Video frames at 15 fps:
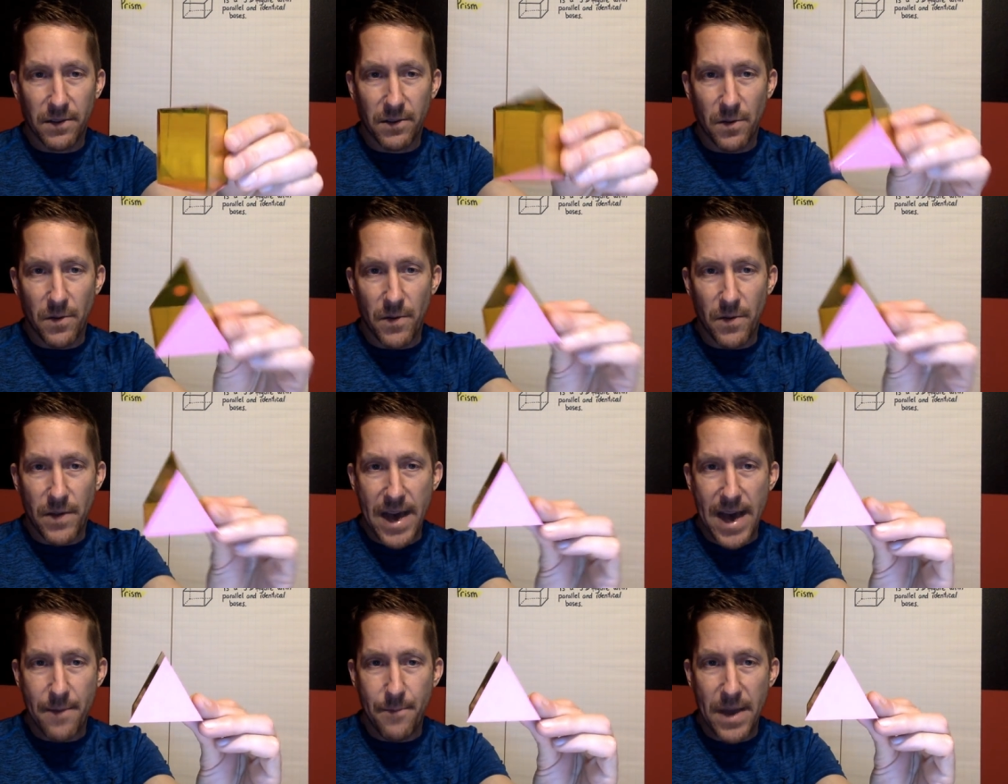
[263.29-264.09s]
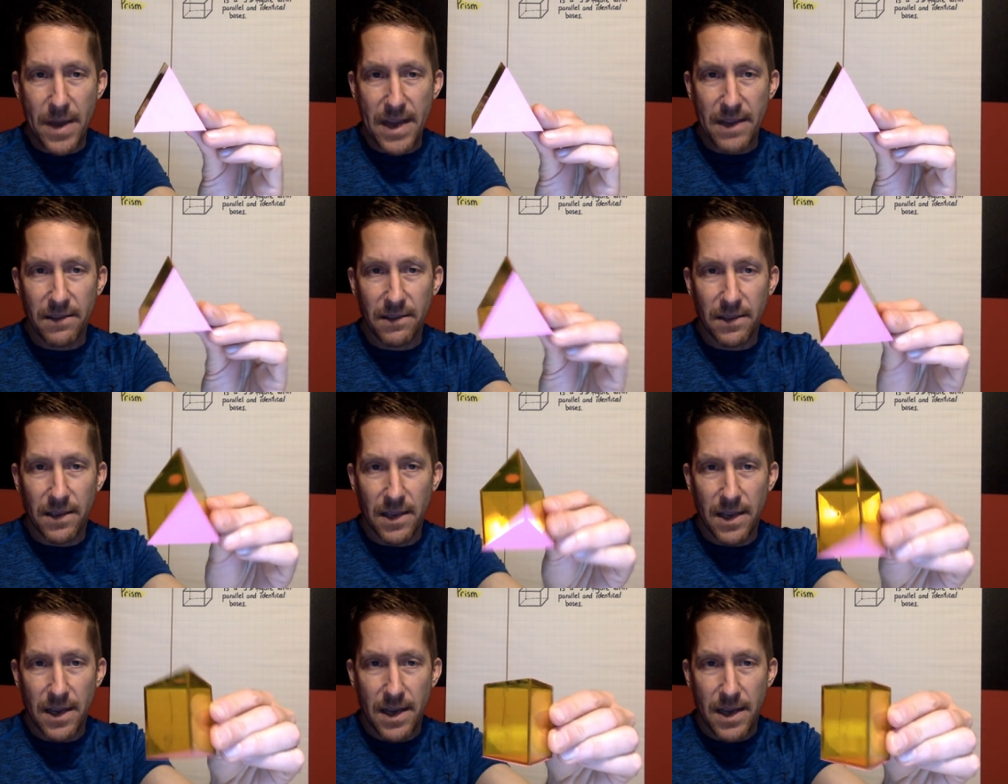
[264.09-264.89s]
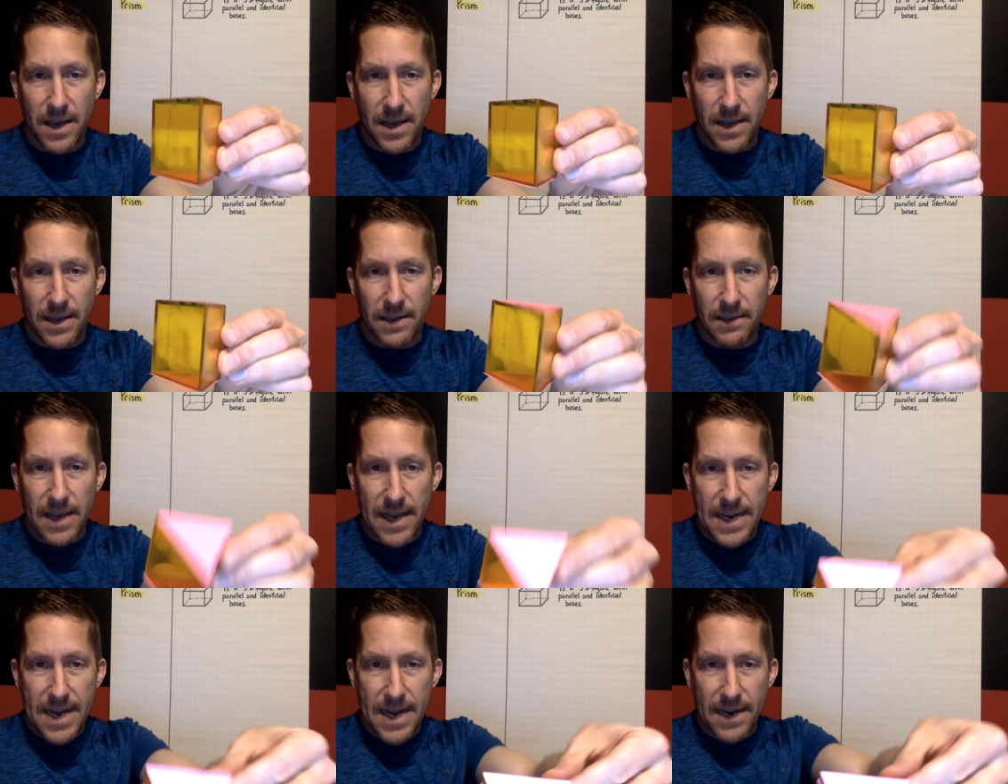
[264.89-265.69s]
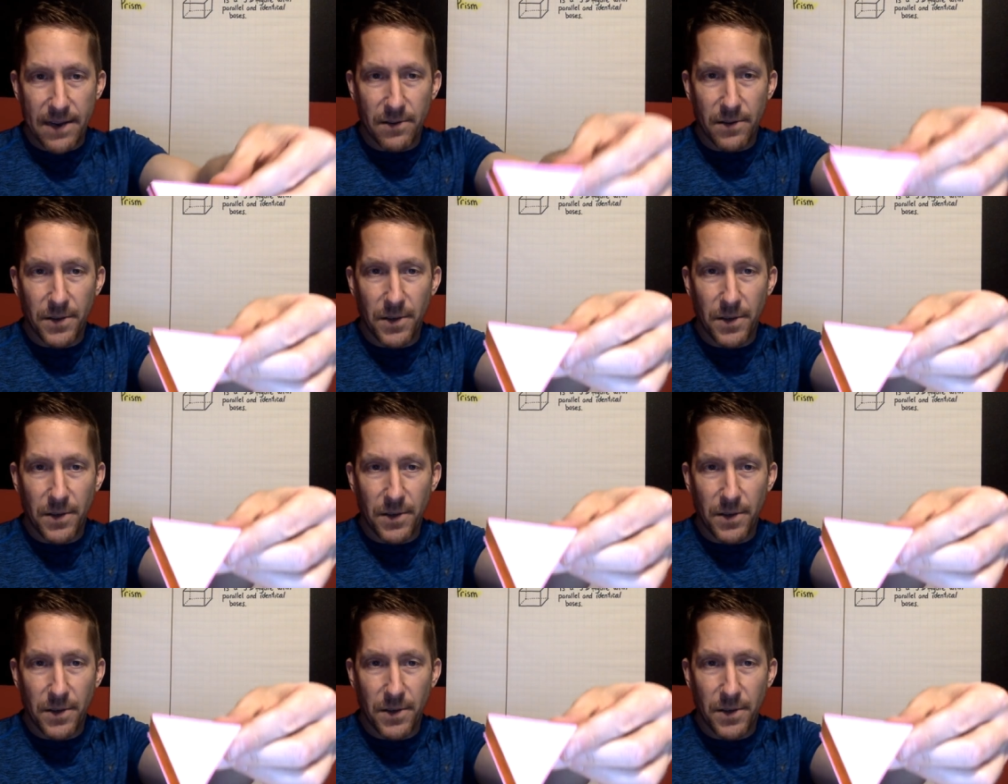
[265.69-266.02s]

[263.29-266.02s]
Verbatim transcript: So that base is identical